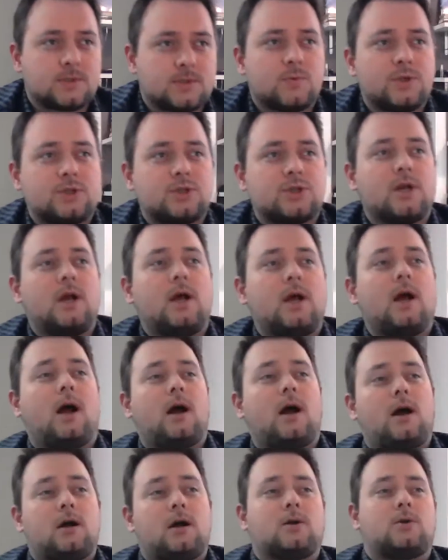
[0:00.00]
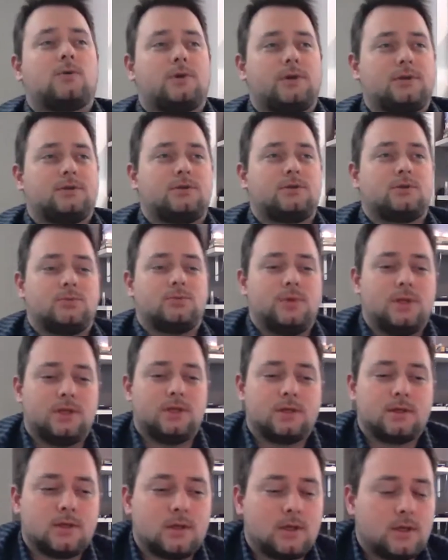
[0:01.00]
which are going to
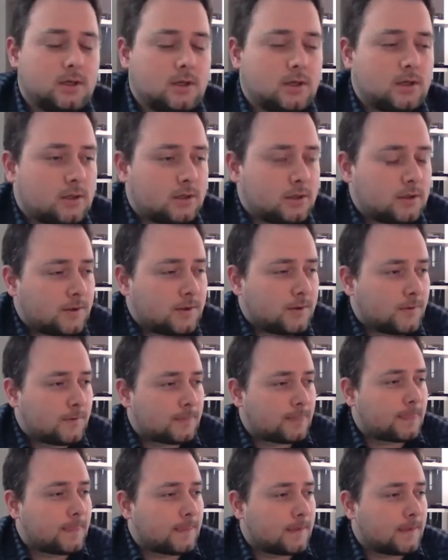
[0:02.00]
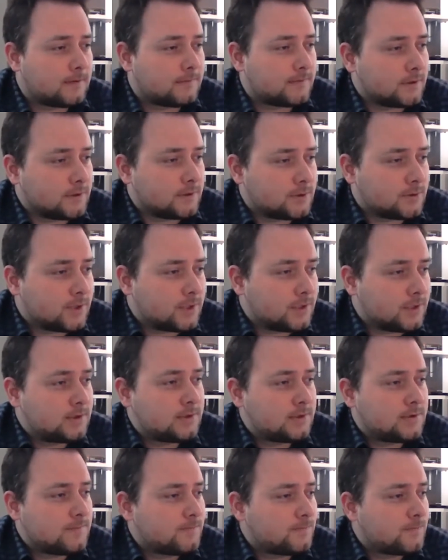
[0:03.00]
be
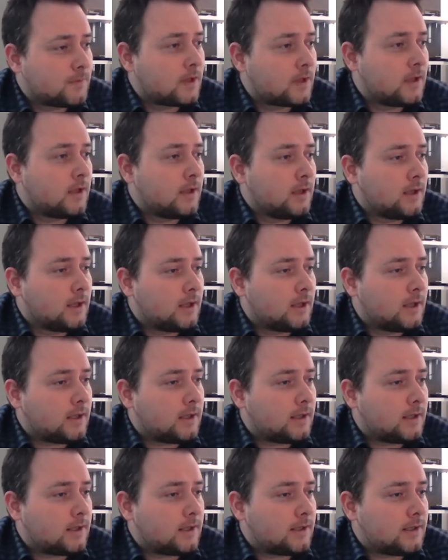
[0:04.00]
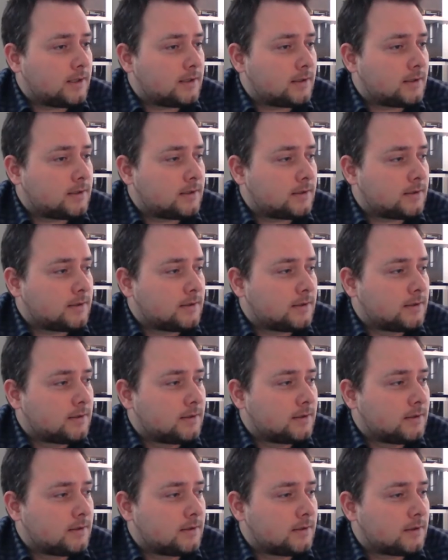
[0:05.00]
evaluated, and
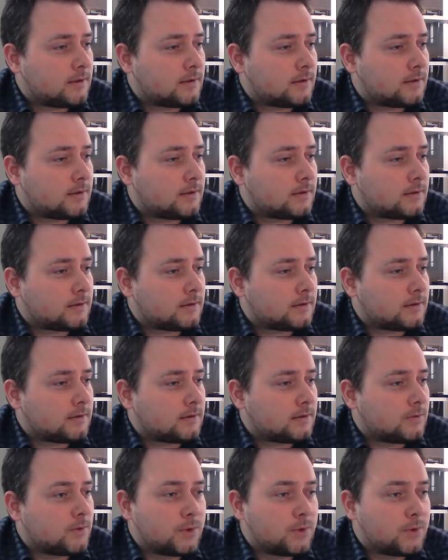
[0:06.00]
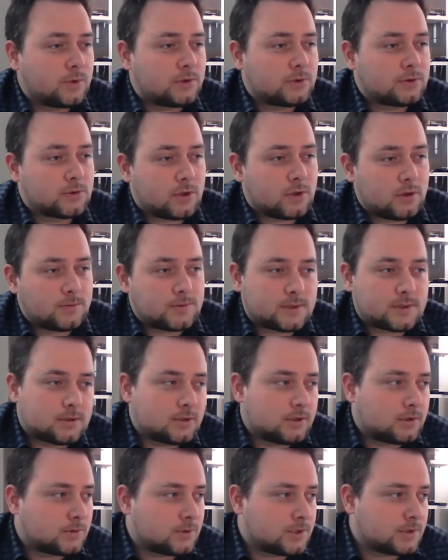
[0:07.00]
we will drop the
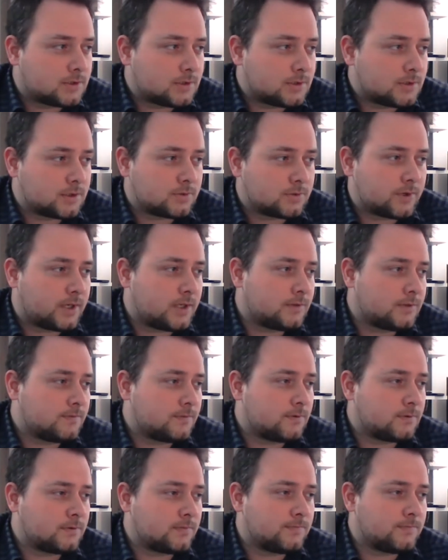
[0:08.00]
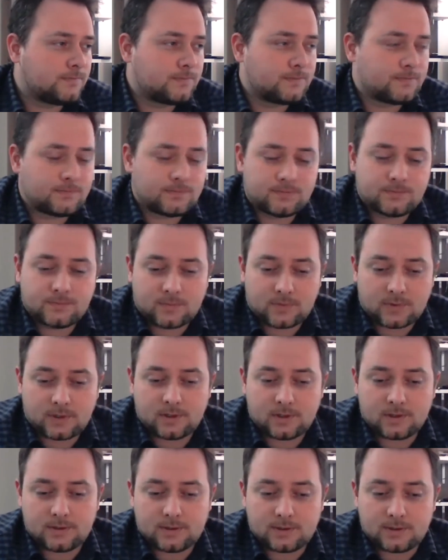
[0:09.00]
lowest grade for
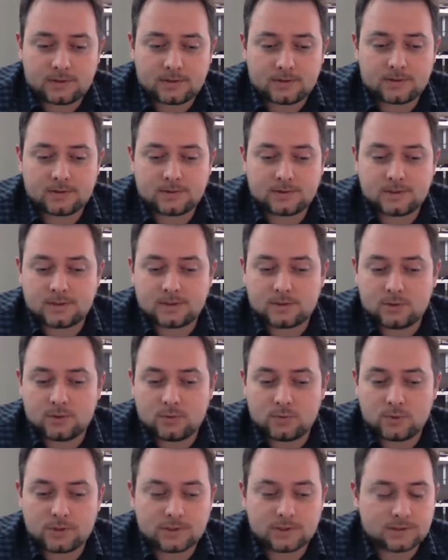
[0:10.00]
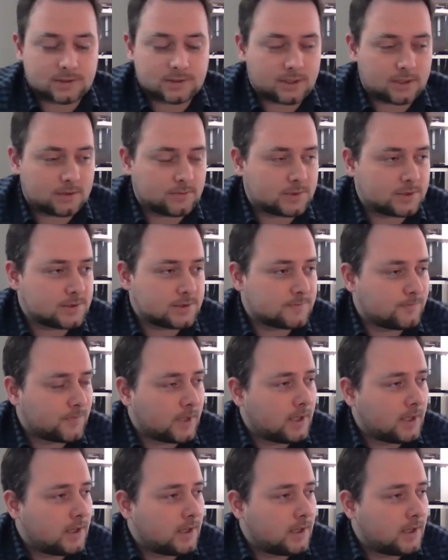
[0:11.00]
these homework assignments.